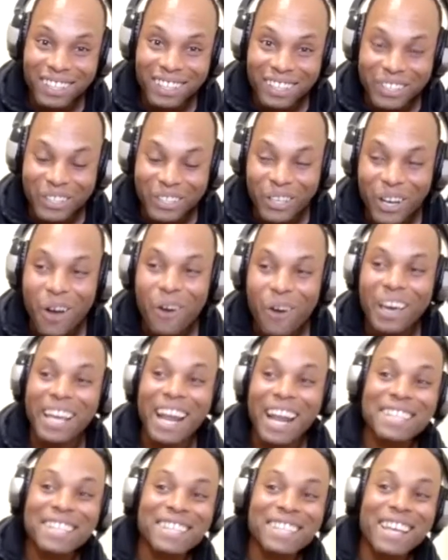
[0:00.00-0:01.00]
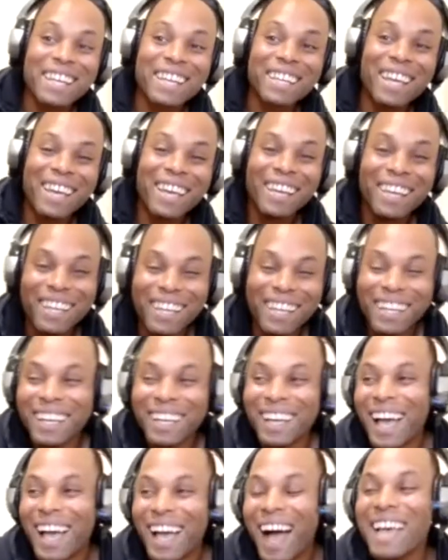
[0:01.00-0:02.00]
You know, and I said
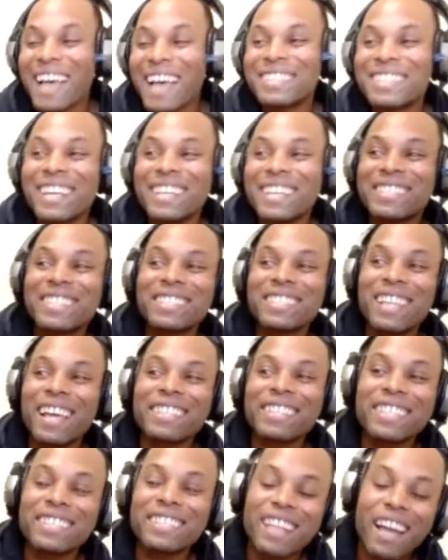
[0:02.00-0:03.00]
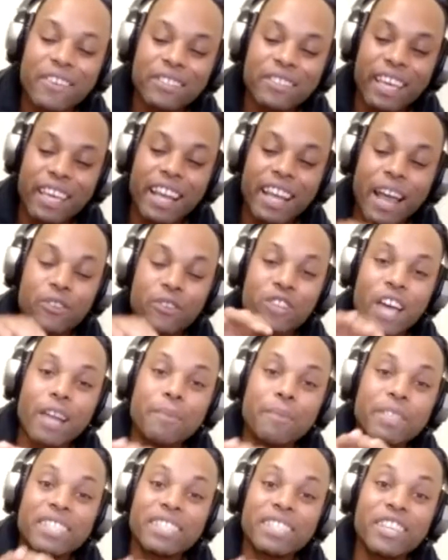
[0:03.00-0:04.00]
it just like this. And I was trying
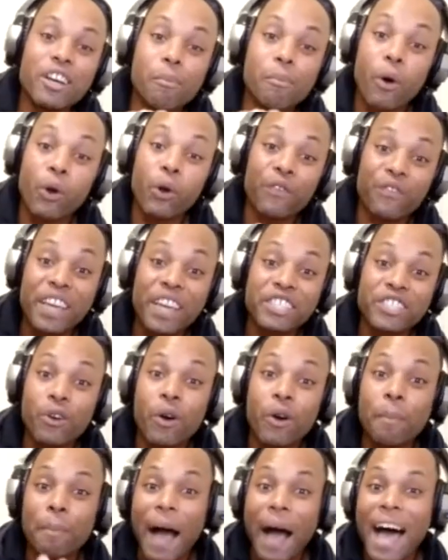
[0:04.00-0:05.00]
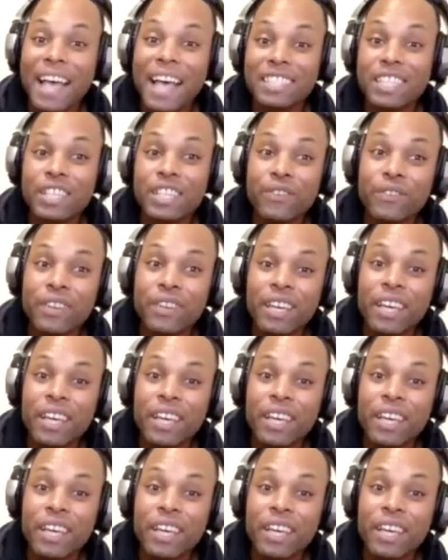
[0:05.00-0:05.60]
to be still motivational and positive.